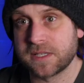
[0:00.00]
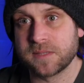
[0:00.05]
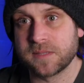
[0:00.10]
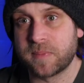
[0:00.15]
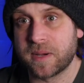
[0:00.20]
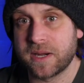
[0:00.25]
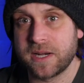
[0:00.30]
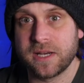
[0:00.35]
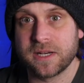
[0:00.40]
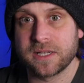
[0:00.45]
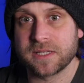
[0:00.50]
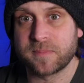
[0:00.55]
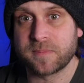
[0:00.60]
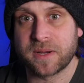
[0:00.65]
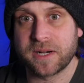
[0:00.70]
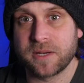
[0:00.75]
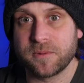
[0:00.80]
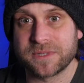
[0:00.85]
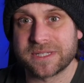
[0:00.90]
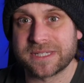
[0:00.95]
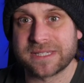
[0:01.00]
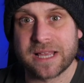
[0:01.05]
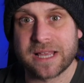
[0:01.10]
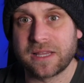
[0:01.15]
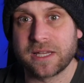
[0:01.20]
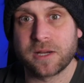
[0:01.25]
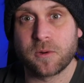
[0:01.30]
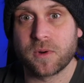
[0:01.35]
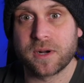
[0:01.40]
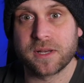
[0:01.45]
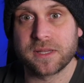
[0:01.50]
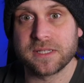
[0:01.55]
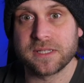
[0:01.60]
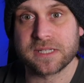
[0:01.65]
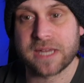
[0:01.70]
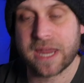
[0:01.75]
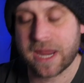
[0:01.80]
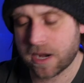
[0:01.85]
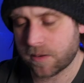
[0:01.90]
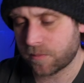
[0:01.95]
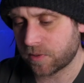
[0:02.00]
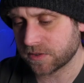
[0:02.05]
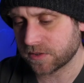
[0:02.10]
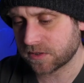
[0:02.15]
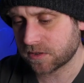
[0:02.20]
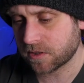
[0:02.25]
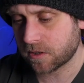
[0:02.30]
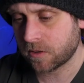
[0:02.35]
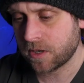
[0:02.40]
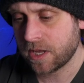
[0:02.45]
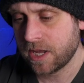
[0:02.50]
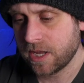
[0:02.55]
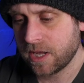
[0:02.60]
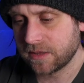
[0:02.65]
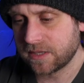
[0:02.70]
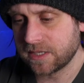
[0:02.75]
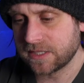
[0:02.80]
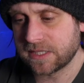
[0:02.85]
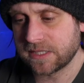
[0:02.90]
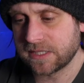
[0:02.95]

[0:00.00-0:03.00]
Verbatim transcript: his buddy, and his buddy was selling one of these cameras. So this